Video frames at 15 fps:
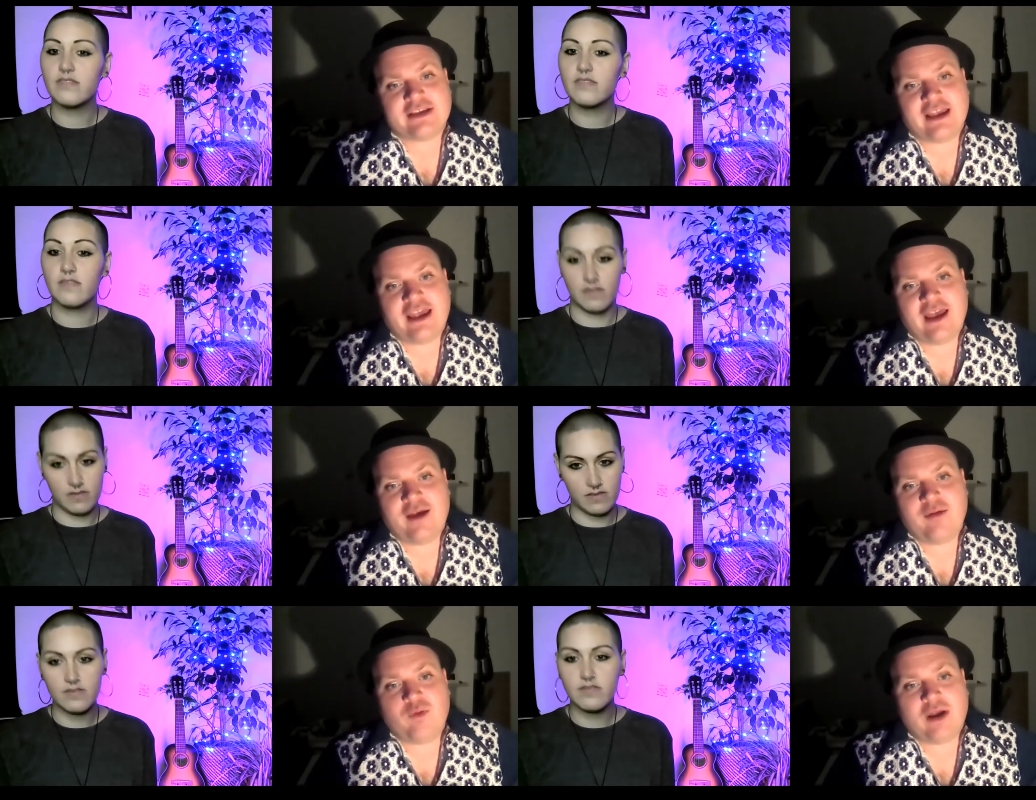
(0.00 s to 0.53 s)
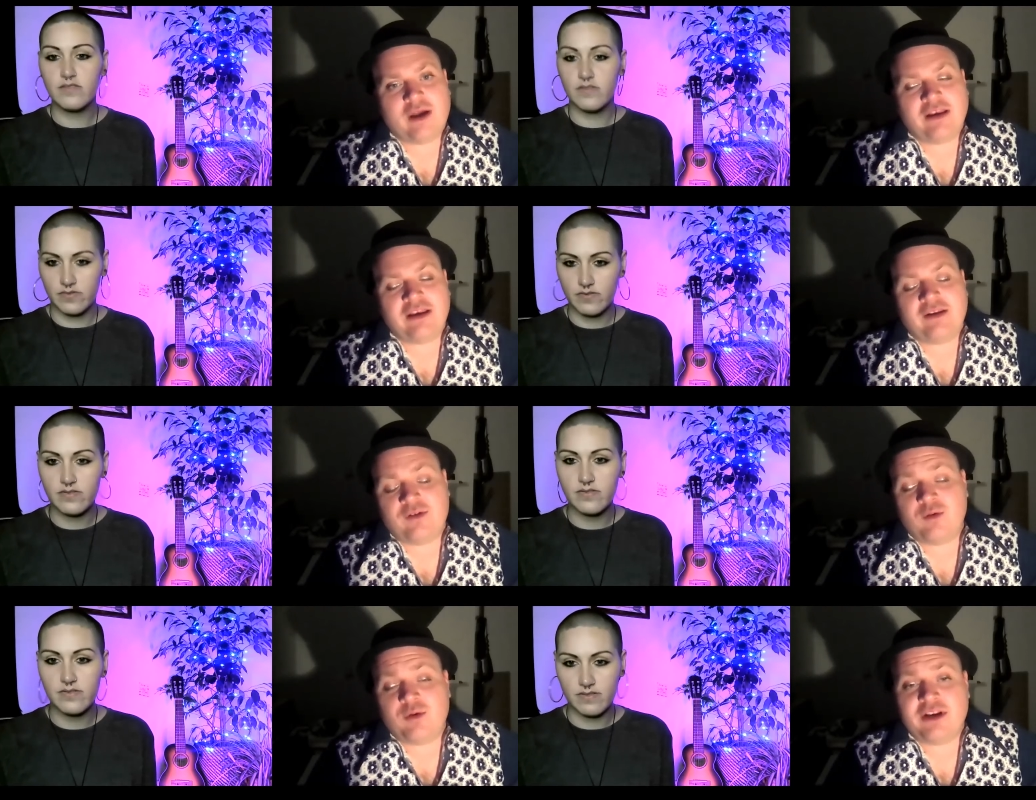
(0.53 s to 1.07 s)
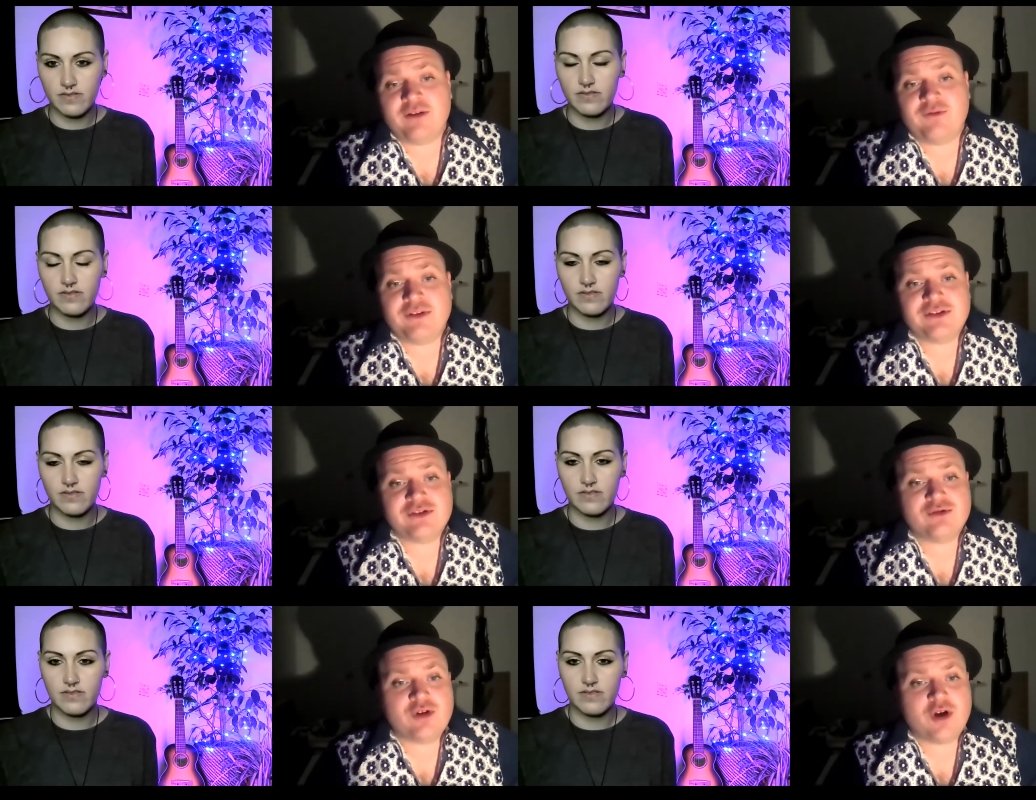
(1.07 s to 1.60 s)
Speaker 1: Um, and if you wanted a
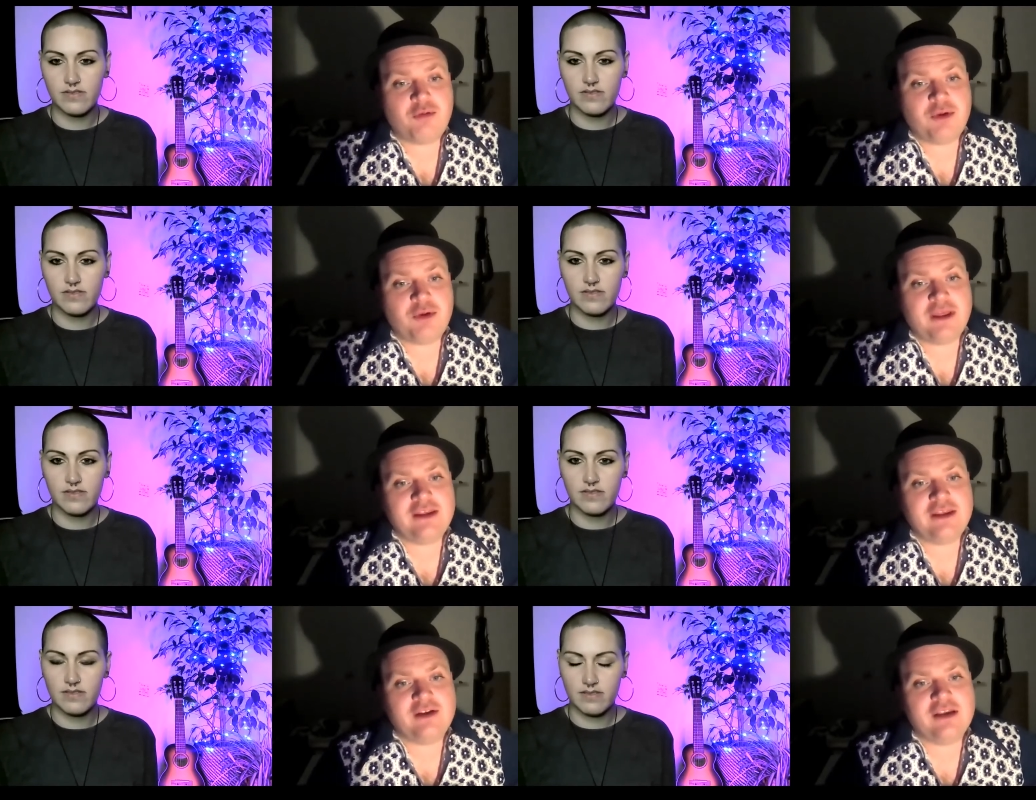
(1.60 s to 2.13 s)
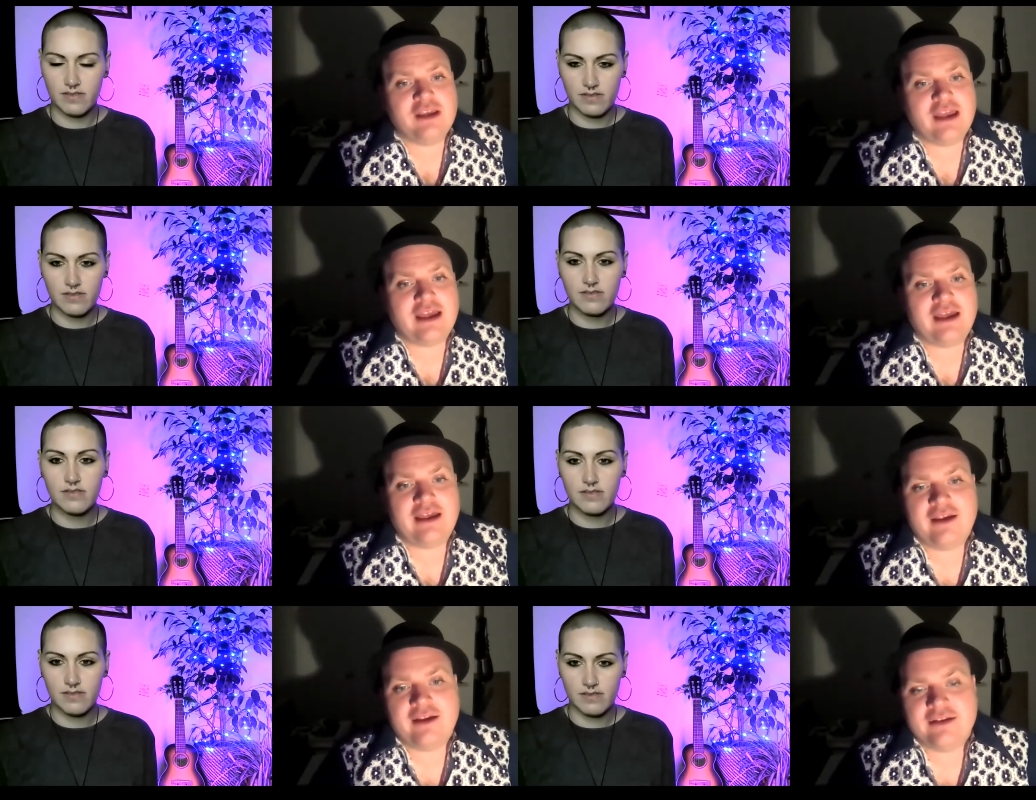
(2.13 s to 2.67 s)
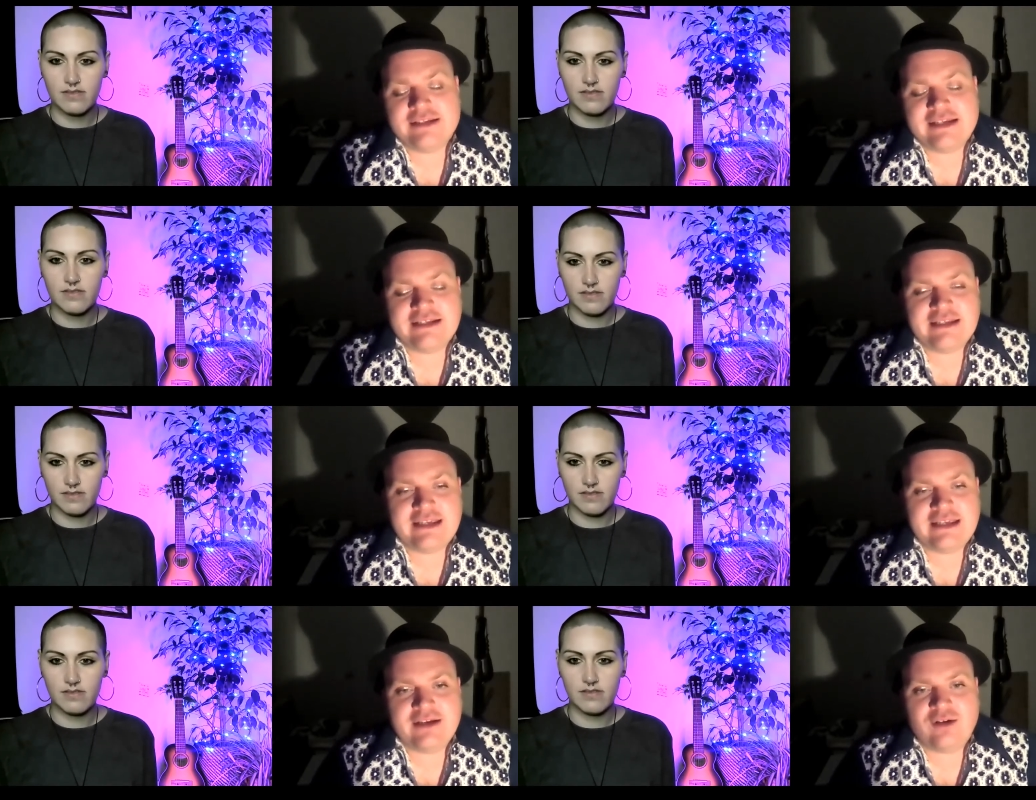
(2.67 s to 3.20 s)
physical copy, you can get a
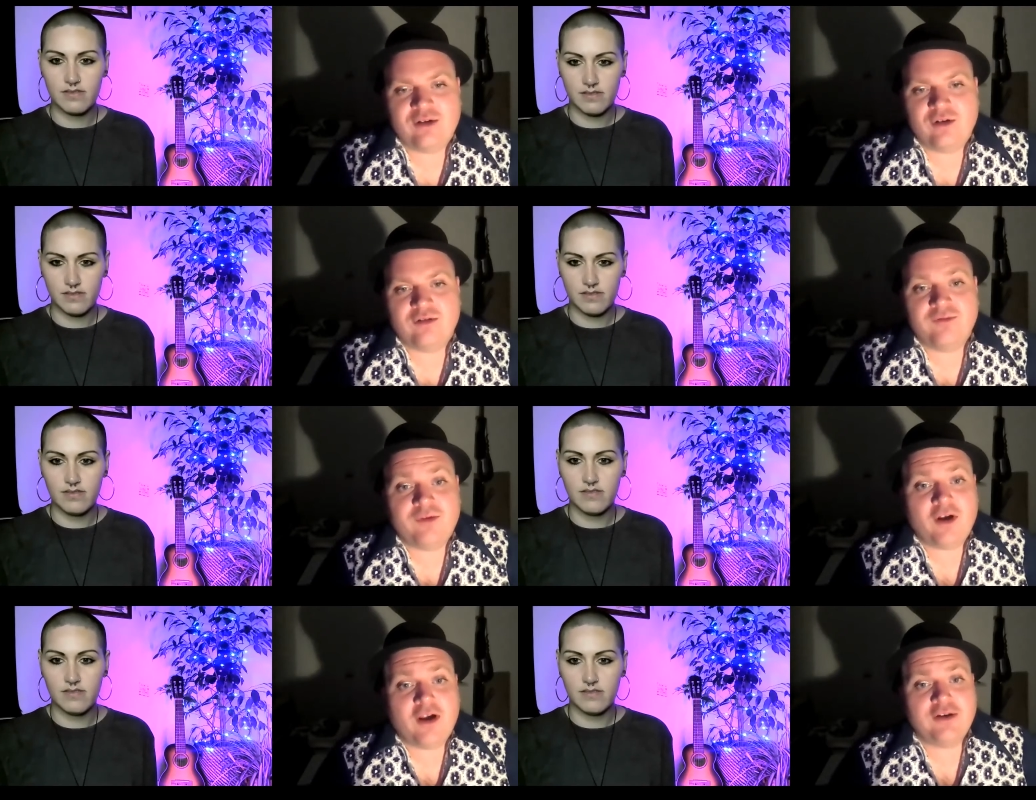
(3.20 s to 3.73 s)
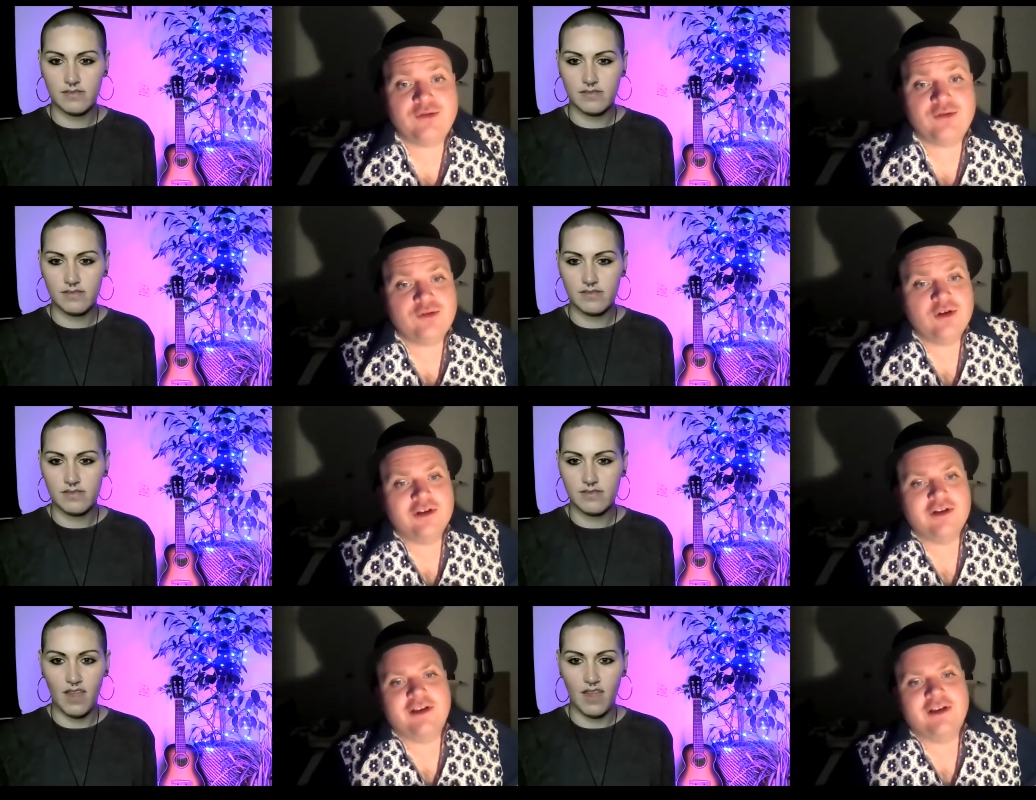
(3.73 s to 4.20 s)
CD or a vinyl